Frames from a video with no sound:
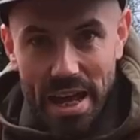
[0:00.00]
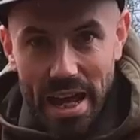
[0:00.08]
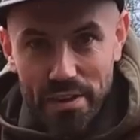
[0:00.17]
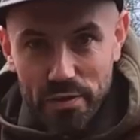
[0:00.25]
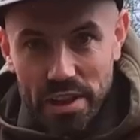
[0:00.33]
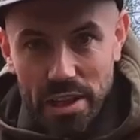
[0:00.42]

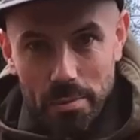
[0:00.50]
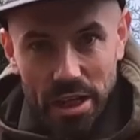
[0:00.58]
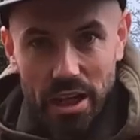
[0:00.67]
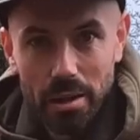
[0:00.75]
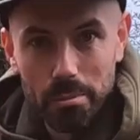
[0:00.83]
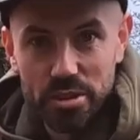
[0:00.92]
heavy, a bit
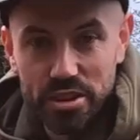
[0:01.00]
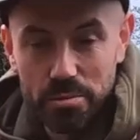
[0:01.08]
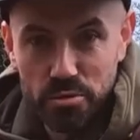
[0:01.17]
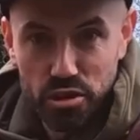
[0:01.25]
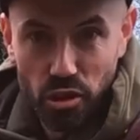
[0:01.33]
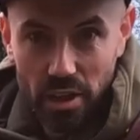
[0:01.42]
cumbersome
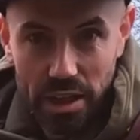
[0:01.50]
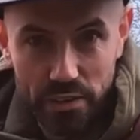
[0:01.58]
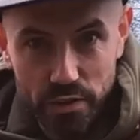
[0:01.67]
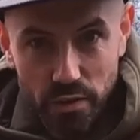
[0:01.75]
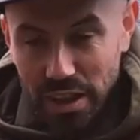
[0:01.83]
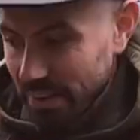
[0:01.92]
to try and
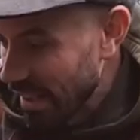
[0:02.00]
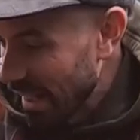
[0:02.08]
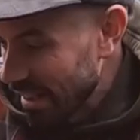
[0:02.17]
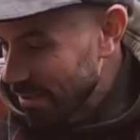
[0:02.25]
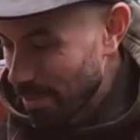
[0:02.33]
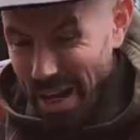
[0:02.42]
lift around the
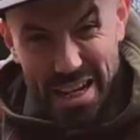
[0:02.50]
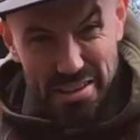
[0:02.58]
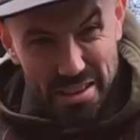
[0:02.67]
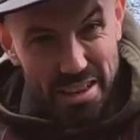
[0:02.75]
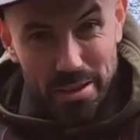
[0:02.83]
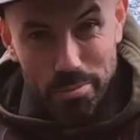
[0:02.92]
land, but
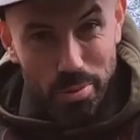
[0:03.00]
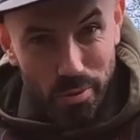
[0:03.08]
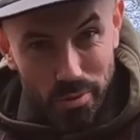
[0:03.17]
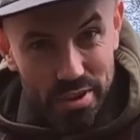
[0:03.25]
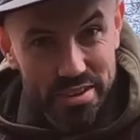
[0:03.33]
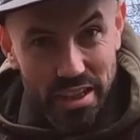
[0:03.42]
actually it's
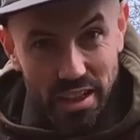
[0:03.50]
pretty